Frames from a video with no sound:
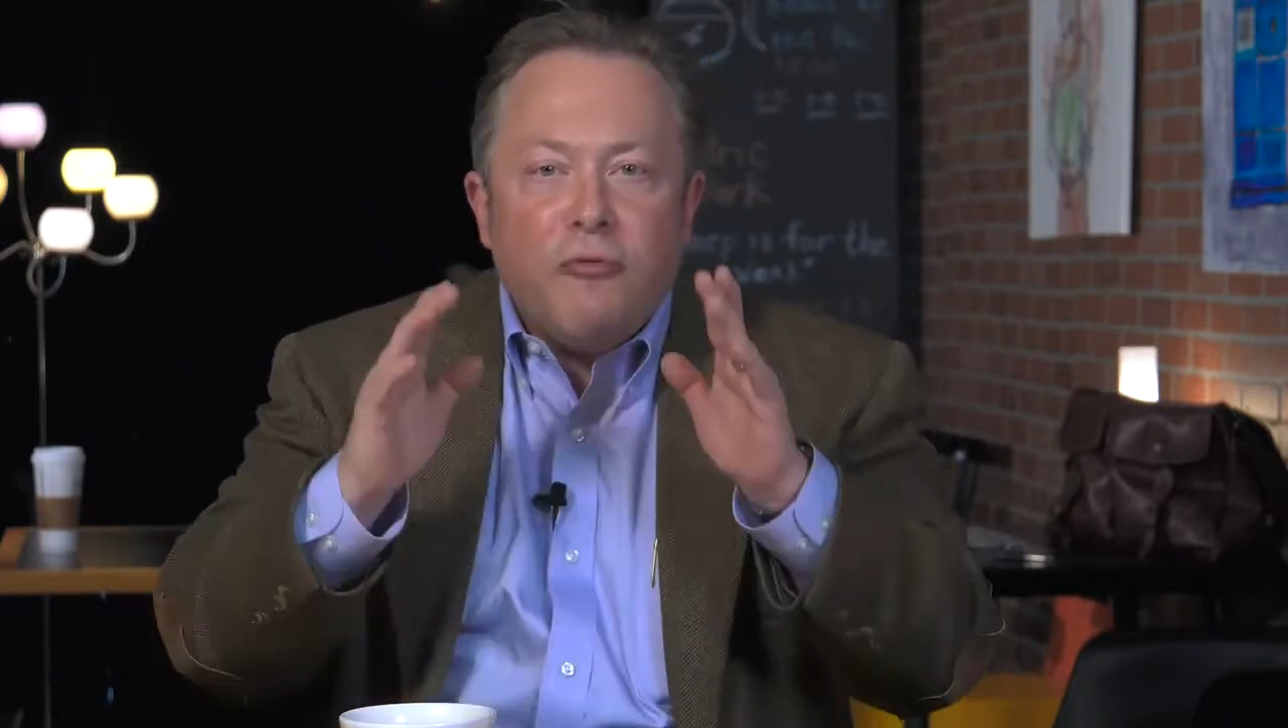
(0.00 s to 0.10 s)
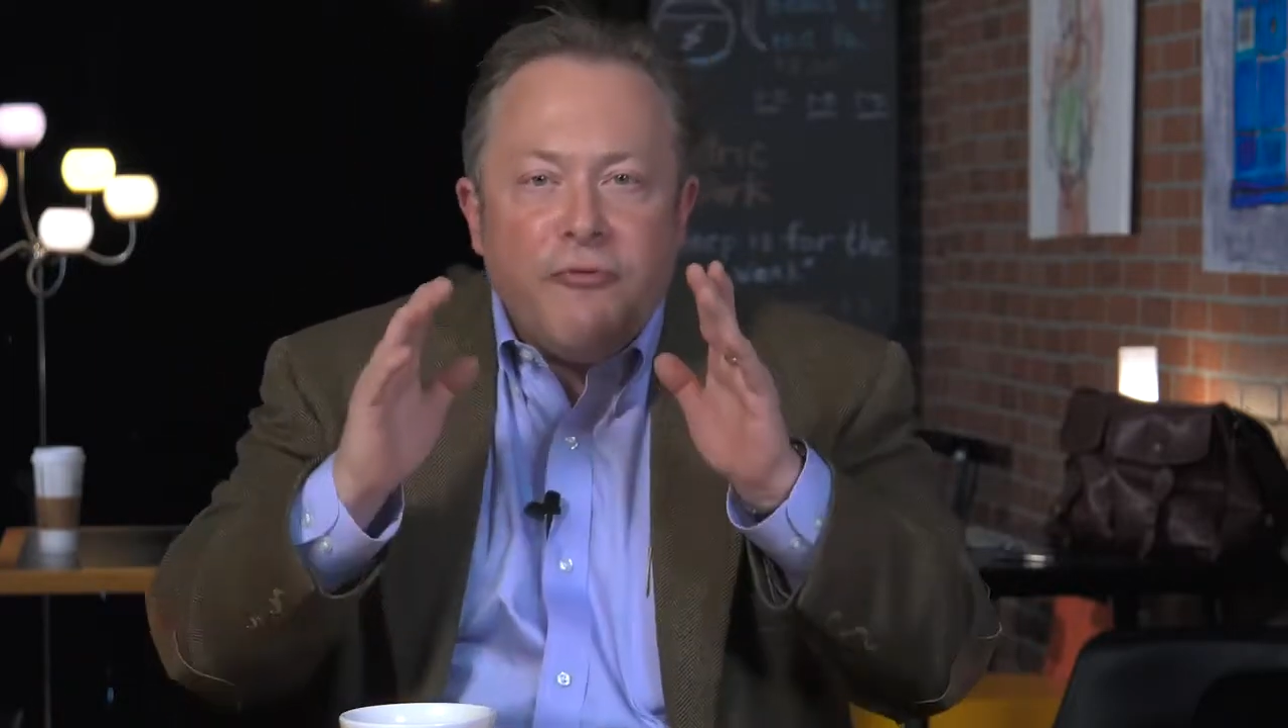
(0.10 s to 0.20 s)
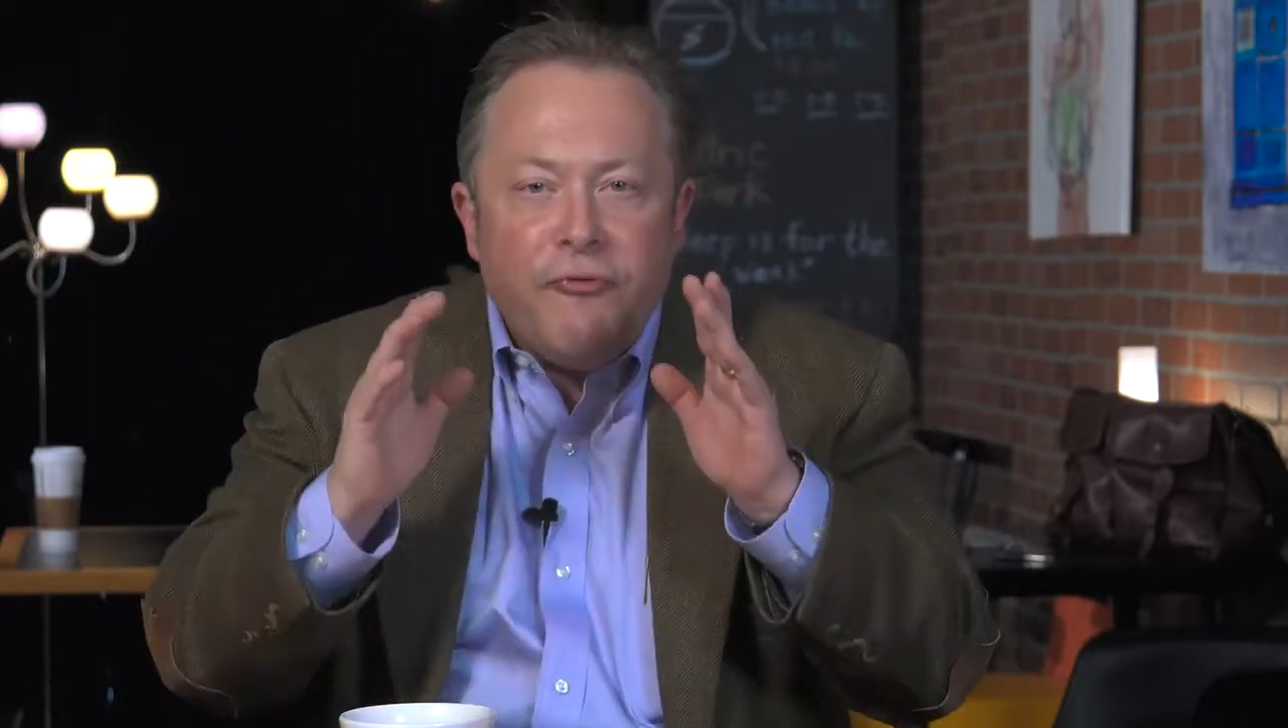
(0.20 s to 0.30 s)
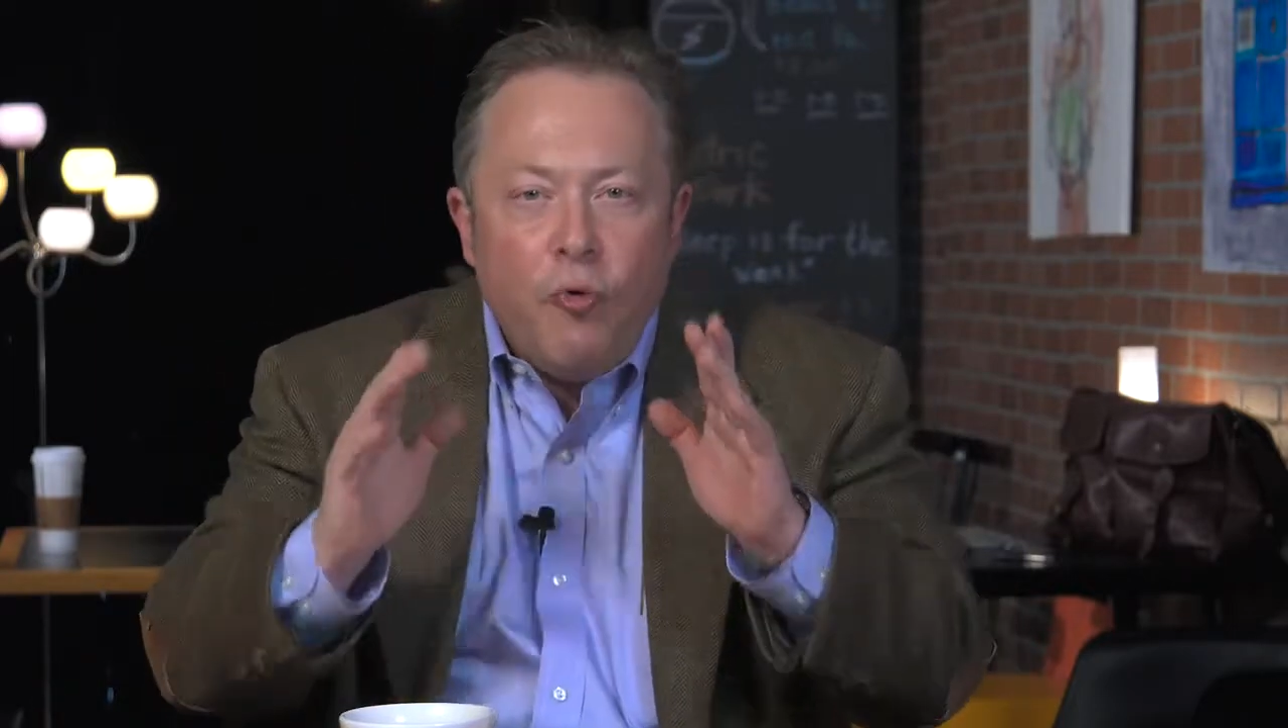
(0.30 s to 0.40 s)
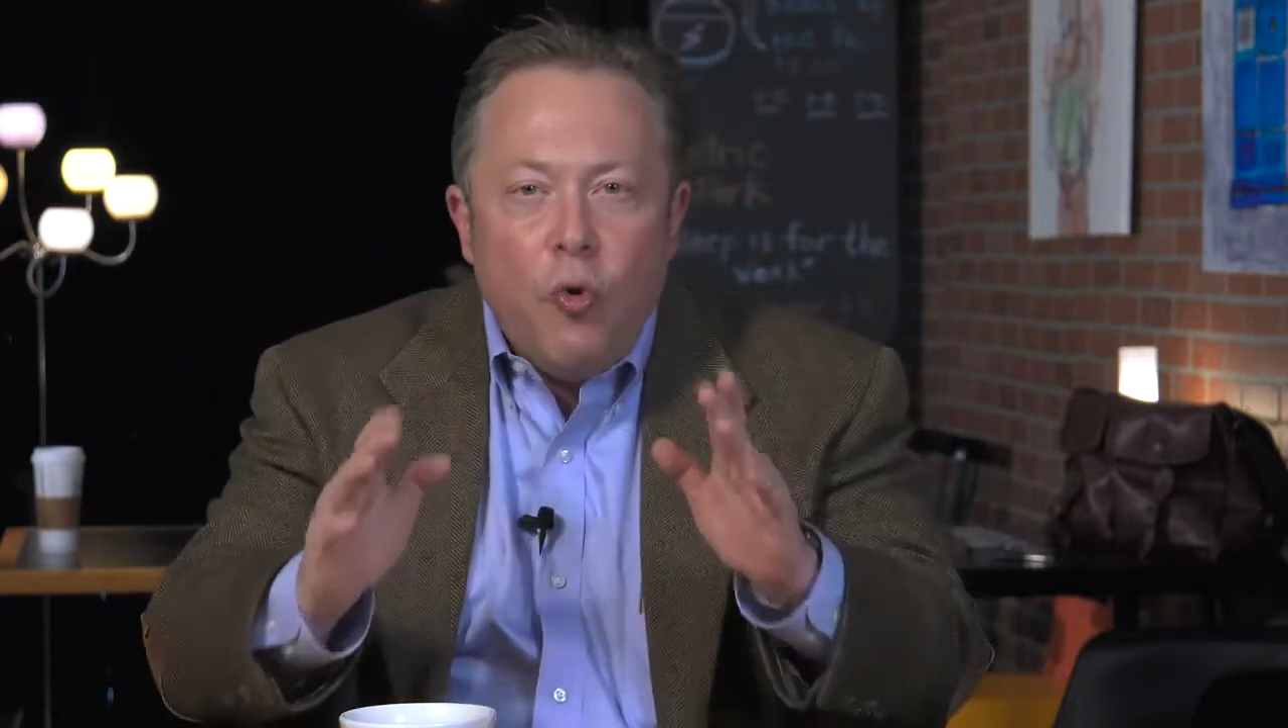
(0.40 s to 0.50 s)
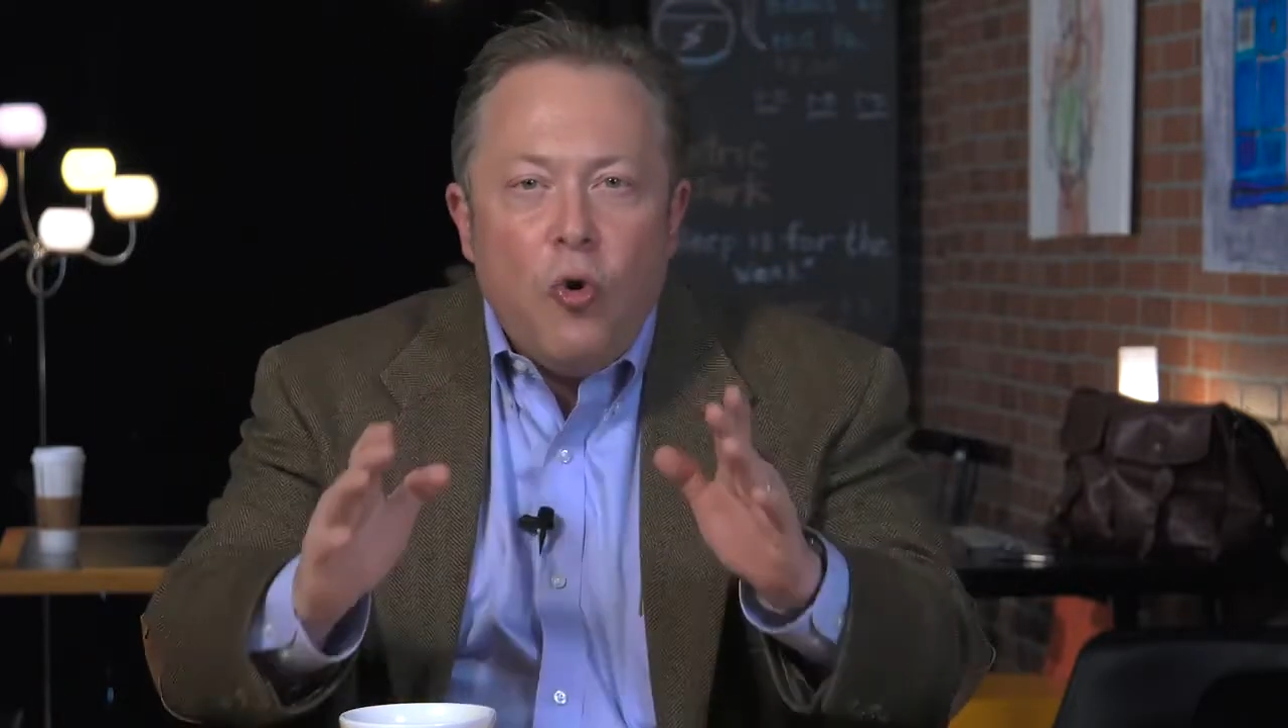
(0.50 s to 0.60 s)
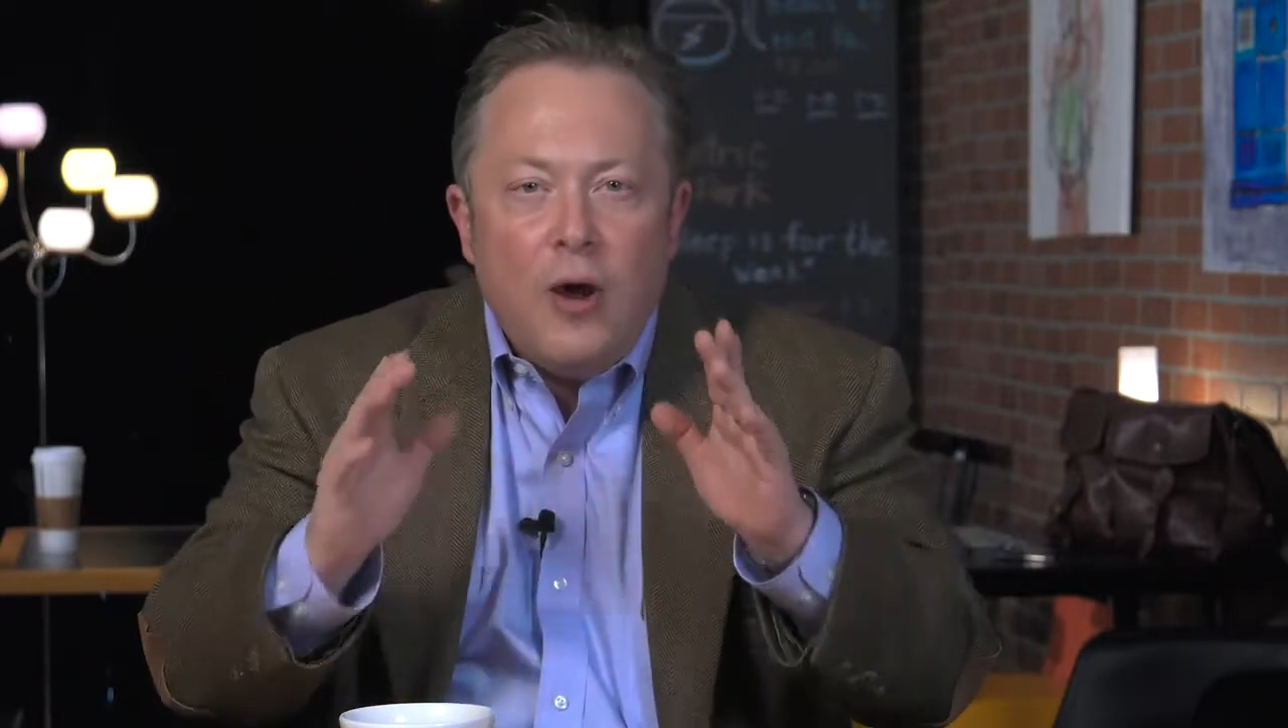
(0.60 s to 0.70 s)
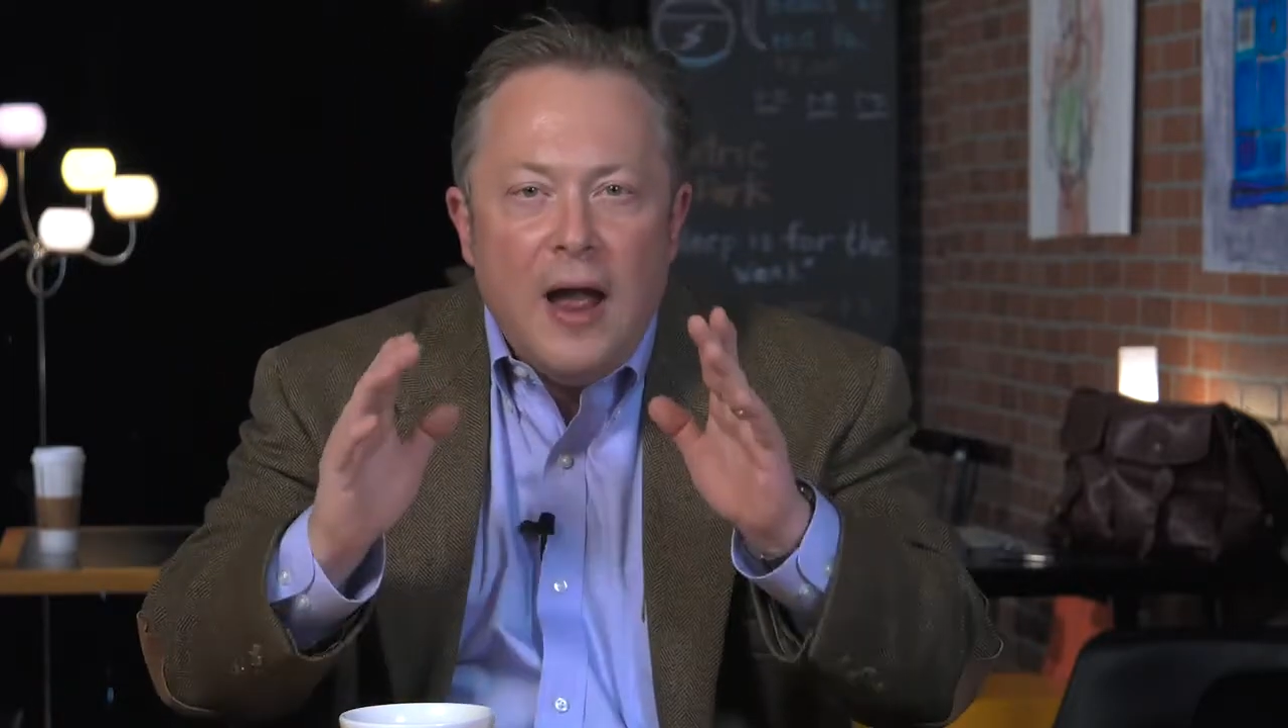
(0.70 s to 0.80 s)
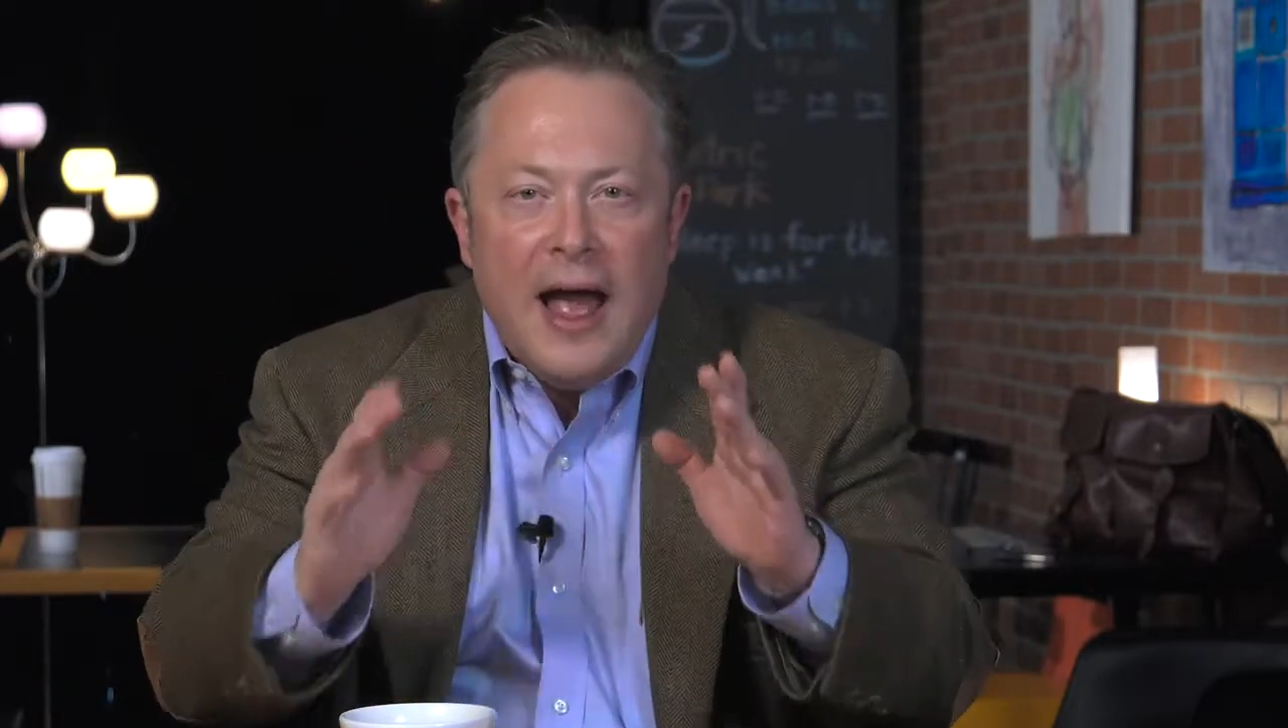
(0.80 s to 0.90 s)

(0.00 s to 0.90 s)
4